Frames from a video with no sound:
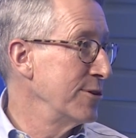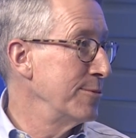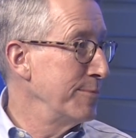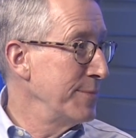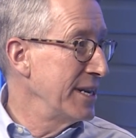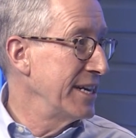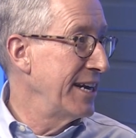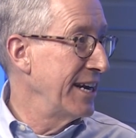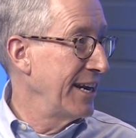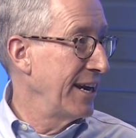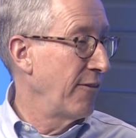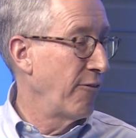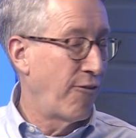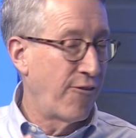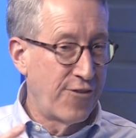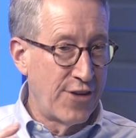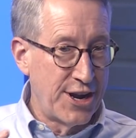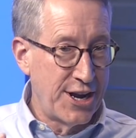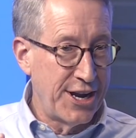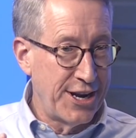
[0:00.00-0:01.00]
meeting
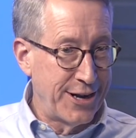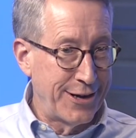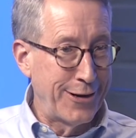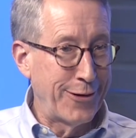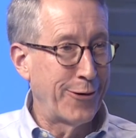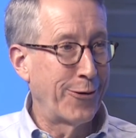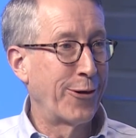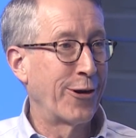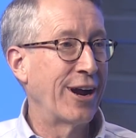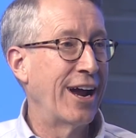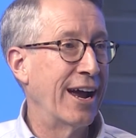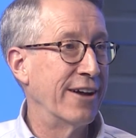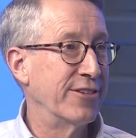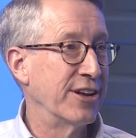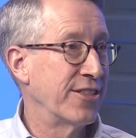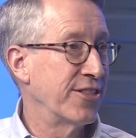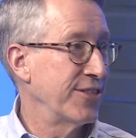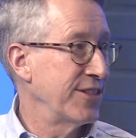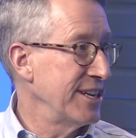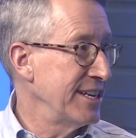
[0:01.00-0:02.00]
fun or have
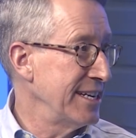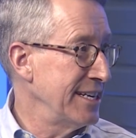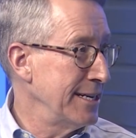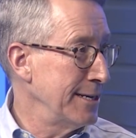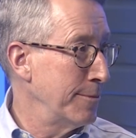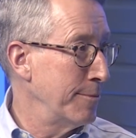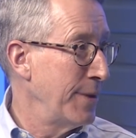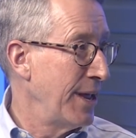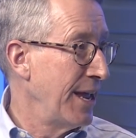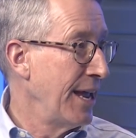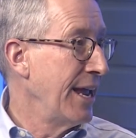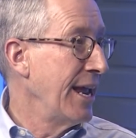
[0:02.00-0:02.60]
a theme.